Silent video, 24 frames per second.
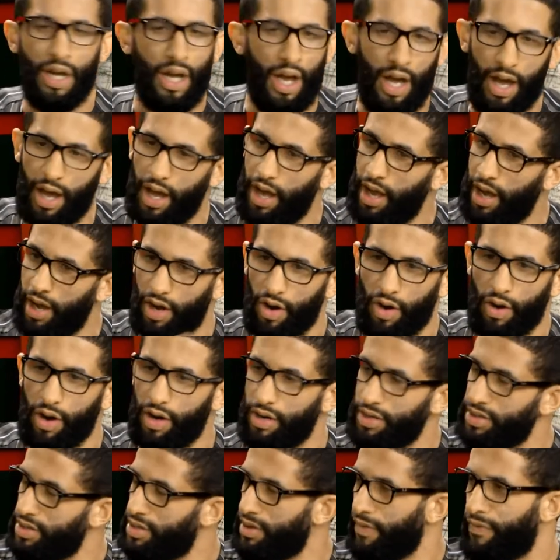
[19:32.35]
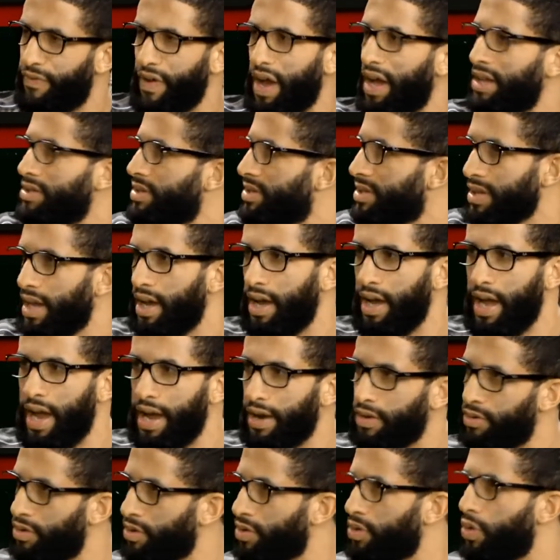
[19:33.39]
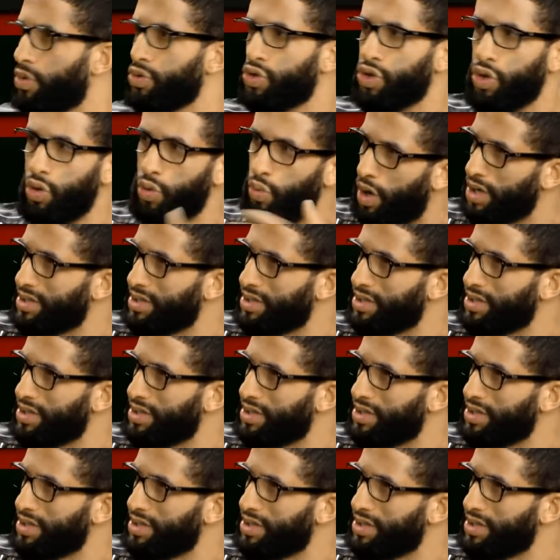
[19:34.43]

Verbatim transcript: Uh, defense, uh, agriculture,